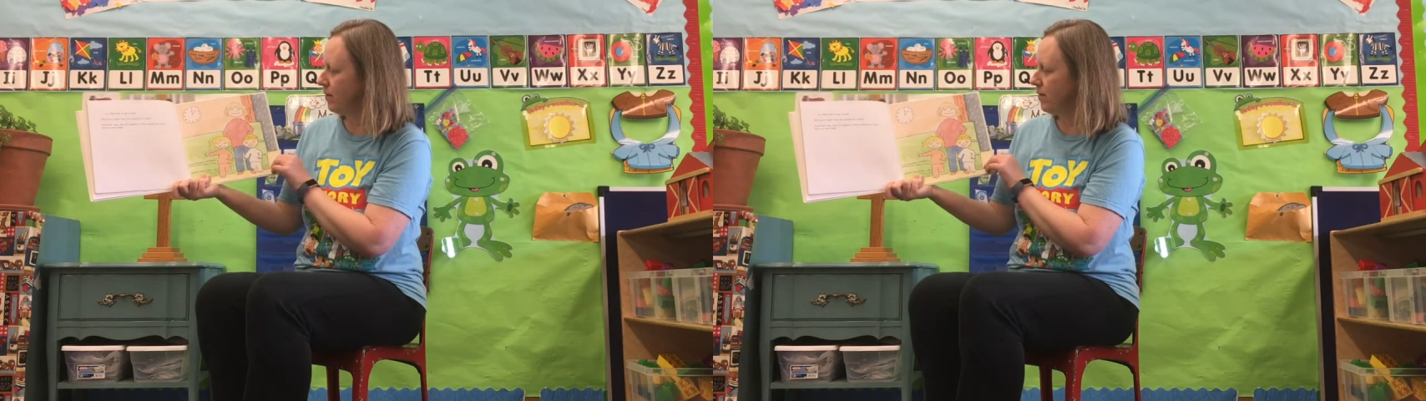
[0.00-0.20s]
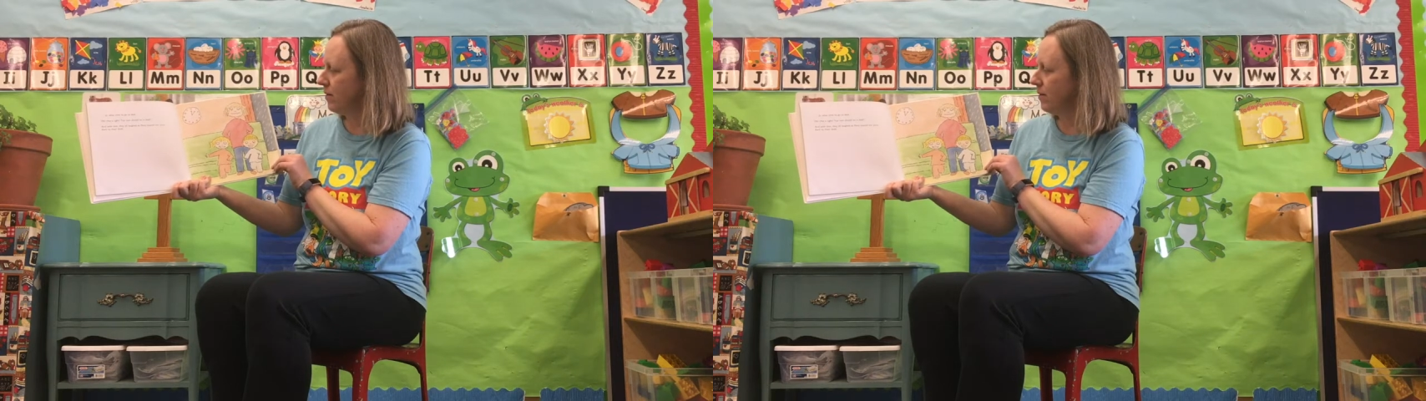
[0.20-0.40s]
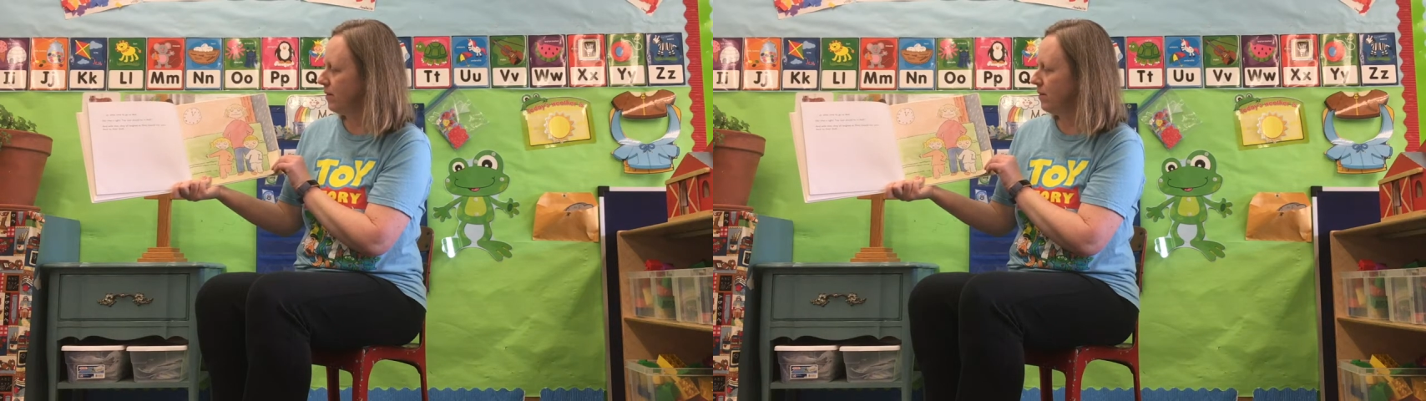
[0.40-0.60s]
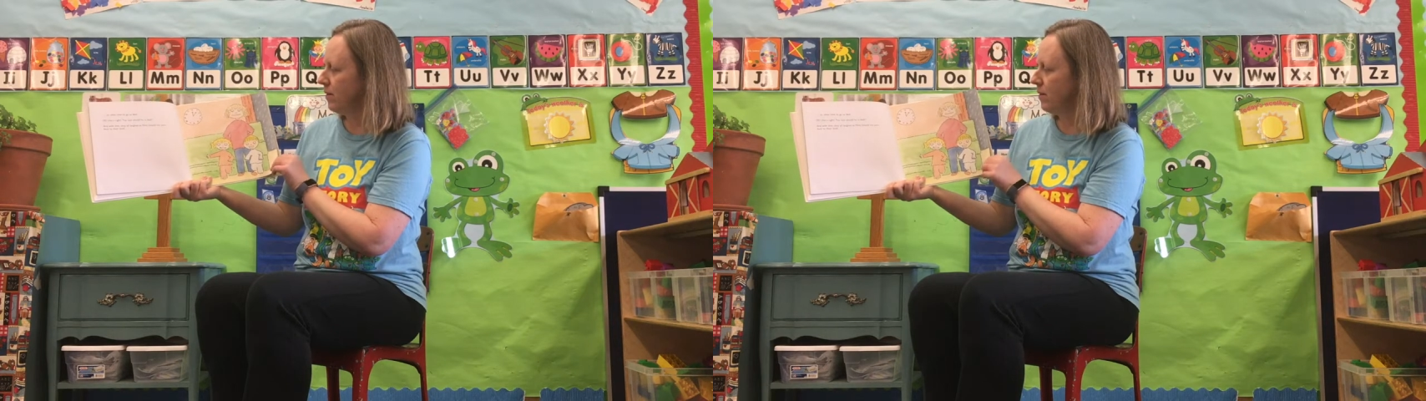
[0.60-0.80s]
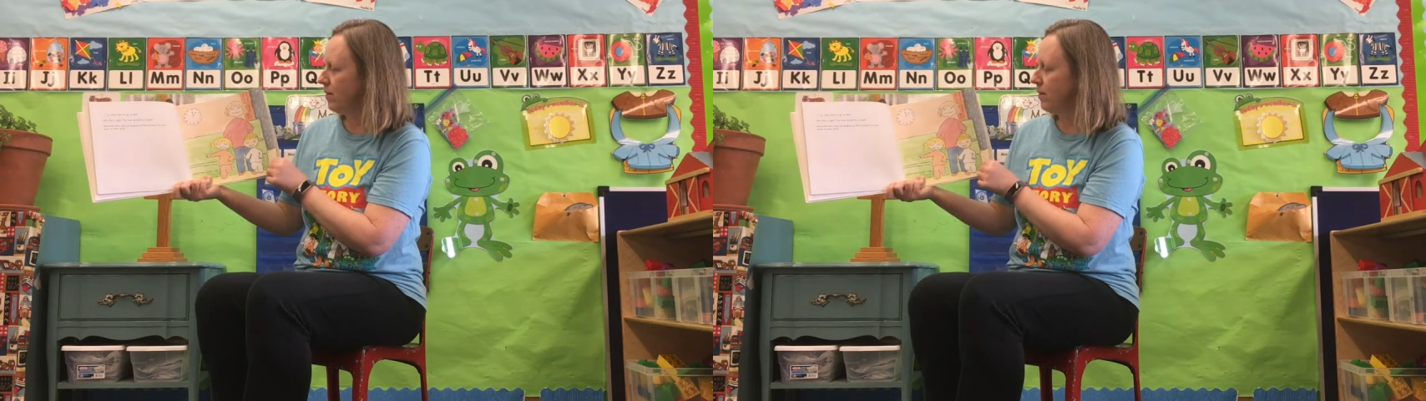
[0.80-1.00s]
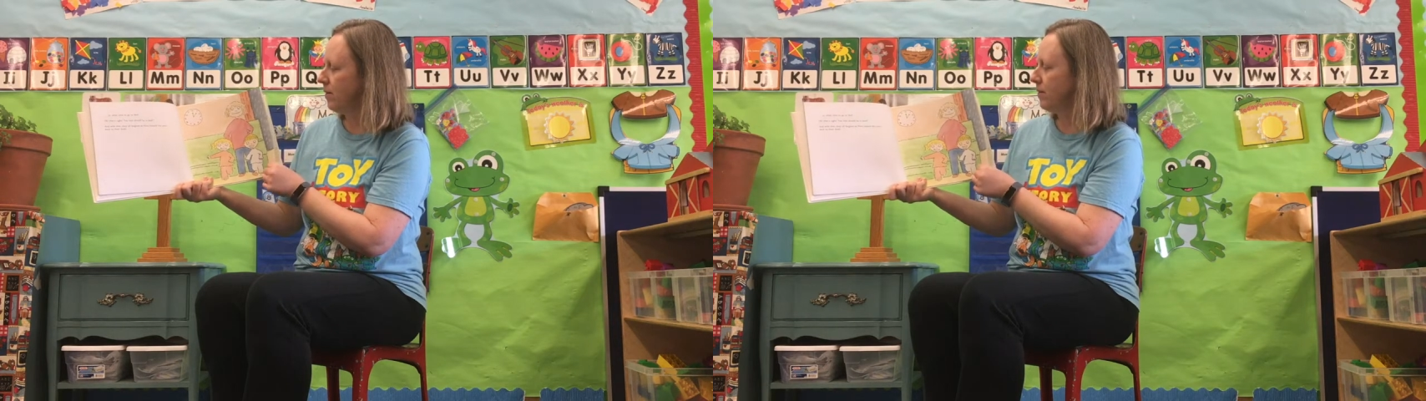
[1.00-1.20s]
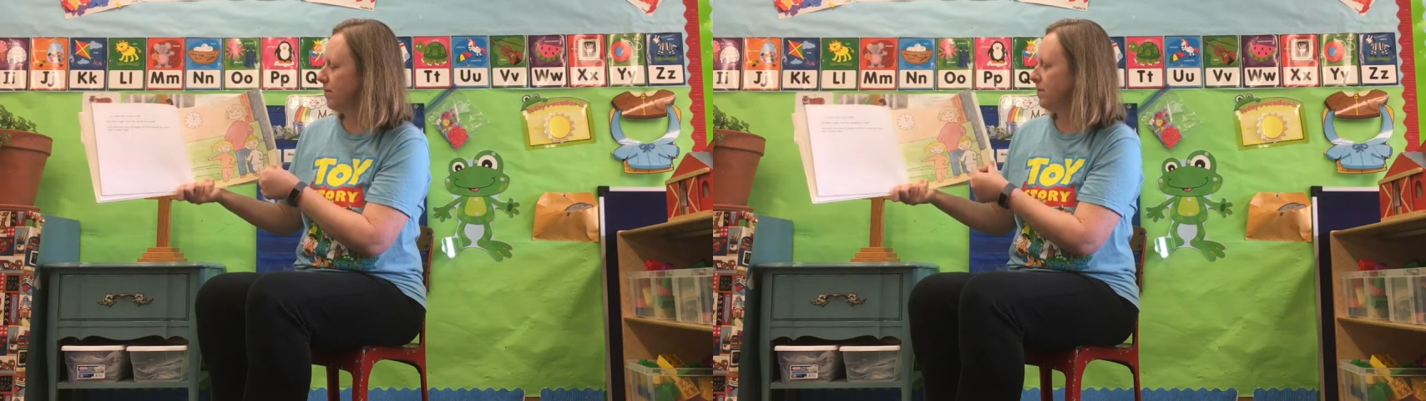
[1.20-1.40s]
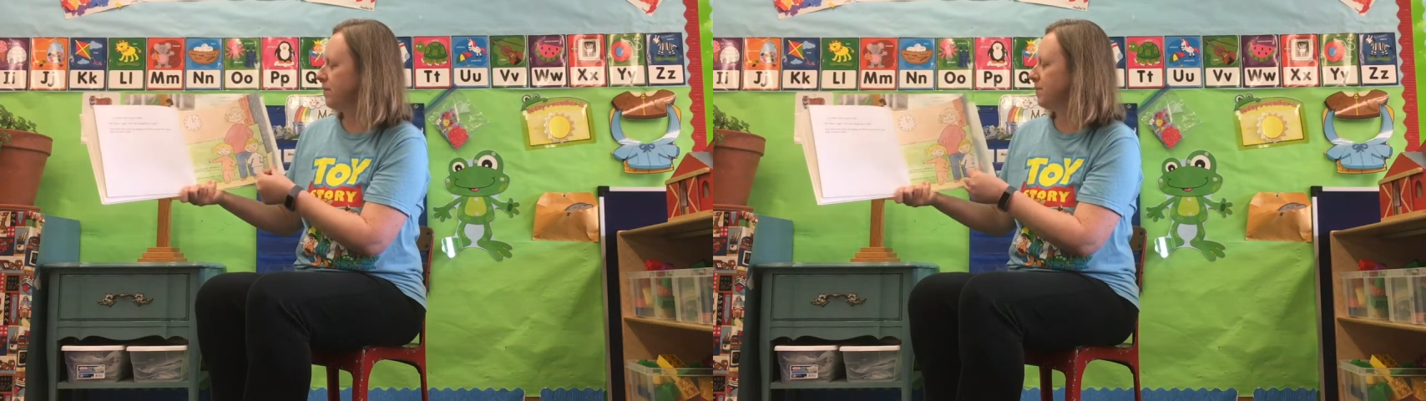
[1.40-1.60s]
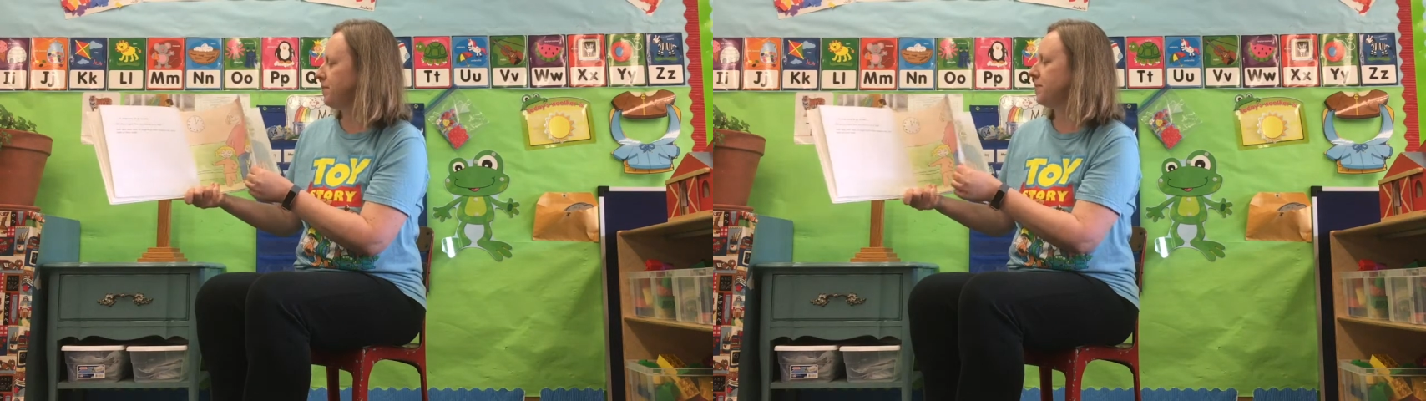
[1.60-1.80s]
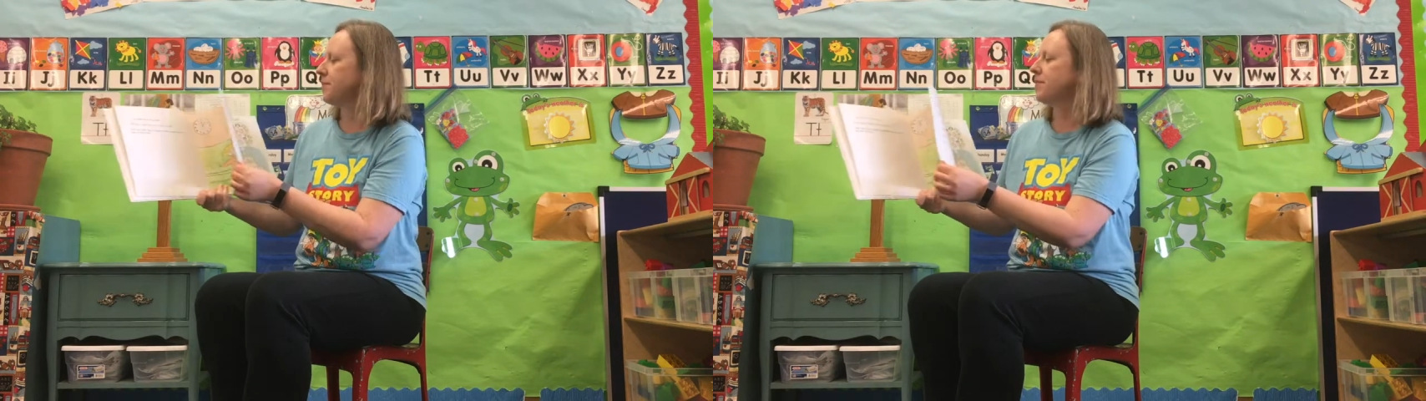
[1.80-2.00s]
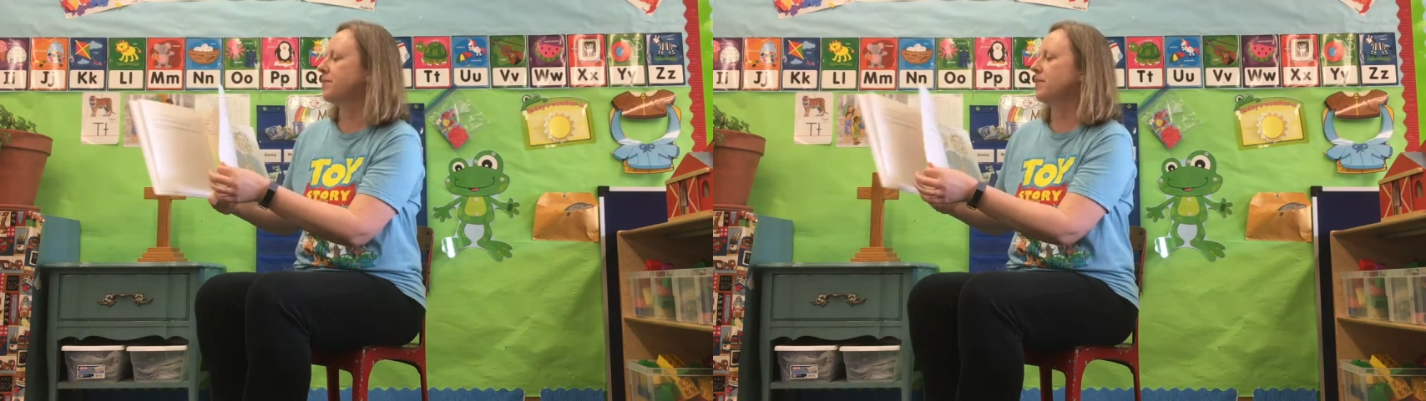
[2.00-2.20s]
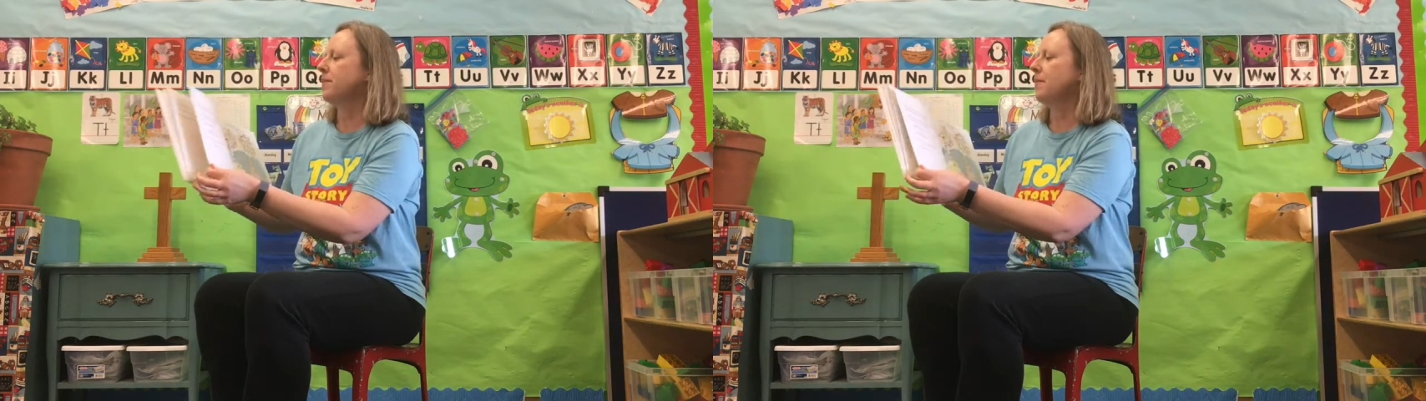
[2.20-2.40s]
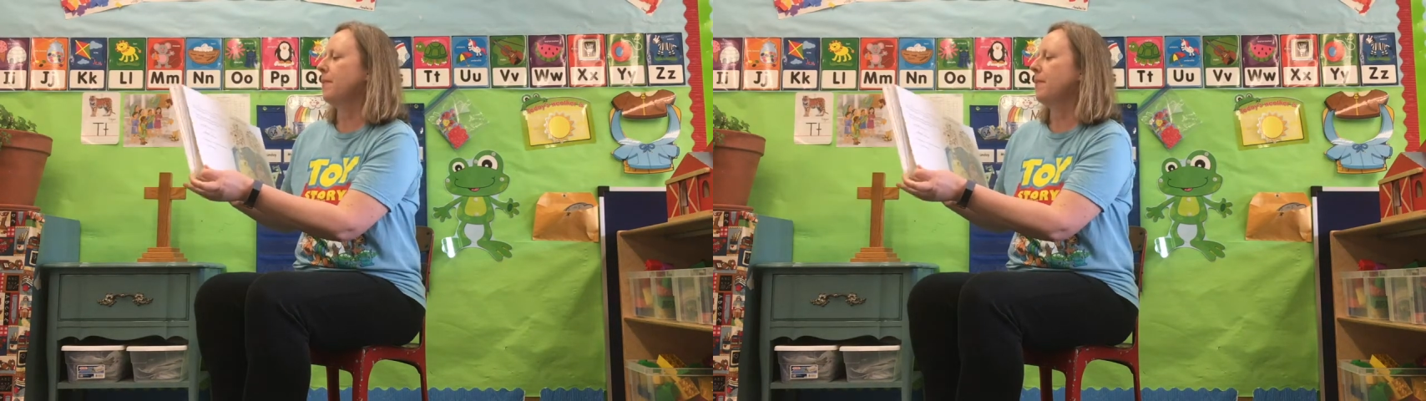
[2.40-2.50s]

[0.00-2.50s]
Nothing is said.